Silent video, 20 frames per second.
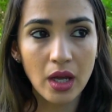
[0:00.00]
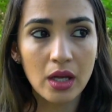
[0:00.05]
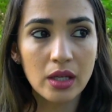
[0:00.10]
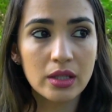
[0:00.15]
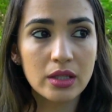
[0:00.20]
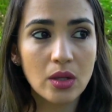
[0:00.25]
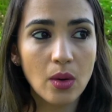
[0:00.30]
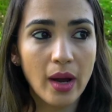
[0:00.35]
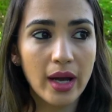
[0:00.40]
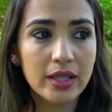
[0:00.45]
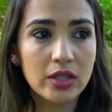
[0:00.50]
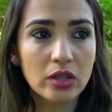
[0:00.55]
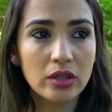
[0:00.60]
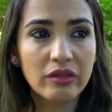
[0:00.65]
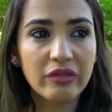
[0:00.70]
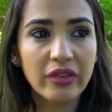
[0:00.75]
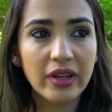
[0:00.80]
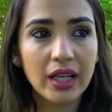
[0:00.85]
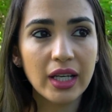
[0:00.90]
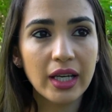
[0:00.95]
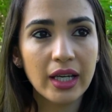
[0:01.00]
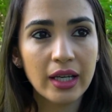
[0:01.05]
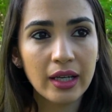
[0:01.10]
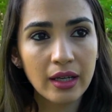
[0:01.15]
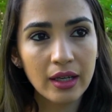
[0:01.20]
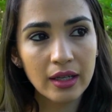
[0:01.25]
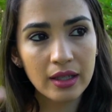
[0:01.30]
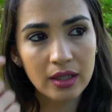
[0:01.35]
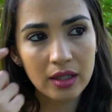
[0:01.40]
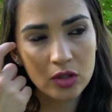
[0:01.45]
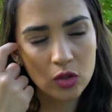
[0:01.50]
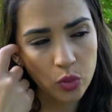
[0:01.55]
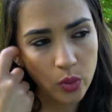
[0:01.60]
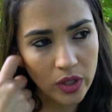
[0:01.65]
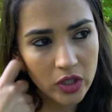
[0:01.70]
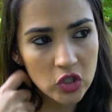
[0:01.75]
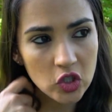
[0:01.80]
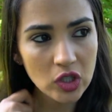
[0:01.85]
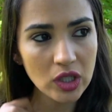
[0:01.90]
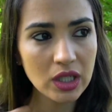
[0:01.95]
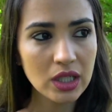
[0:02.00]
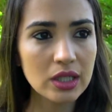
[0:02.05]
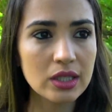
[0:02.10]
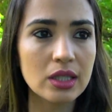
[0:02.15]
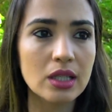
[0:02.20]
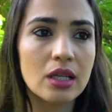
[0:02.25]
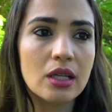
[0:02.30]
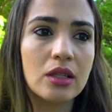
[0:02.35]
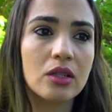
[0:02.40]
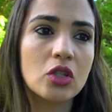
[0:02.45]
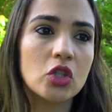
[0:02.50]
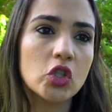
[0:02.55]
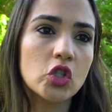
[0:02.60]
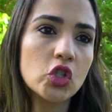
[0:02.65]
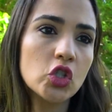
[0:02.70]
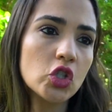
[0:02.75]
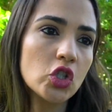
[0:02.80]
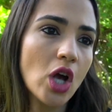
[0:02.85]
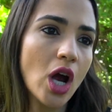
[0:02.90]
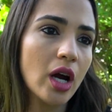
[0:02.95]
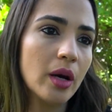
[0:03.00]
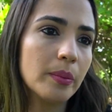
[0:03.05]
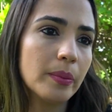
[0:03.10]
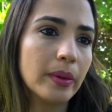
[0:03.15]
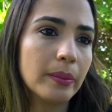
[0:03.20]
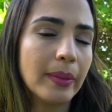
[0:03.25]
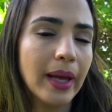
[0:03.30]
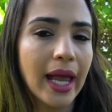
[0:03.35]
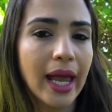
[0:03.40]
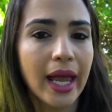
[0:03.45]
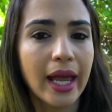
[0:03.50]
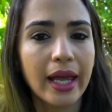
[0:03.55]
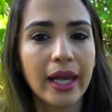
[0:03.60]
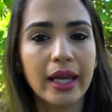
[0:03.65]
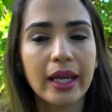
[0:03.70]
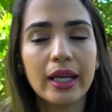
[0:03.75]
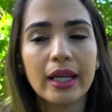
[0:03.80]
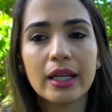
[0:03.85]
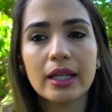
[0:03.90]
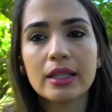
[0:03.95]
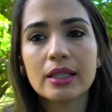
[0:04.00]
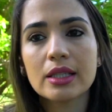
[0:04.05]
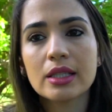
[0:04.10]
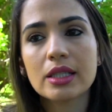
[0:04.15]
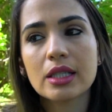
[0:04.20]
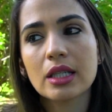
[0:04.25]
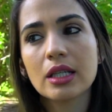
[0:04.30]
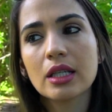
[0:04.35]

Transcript: So I started feeling twinges, sharp pains,